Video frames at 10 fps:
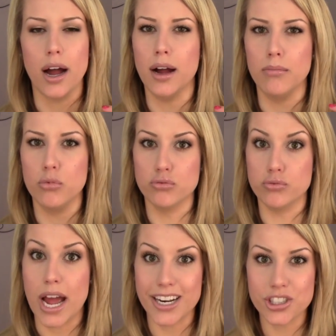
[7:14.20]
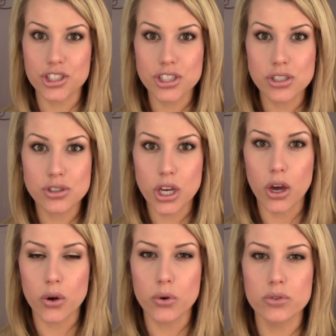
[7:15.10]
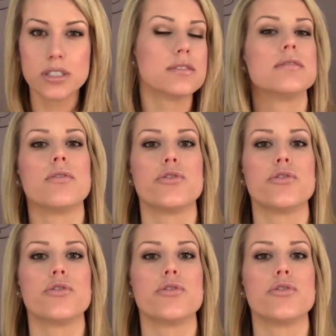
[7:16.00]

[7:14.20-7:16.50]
um, reddish tone.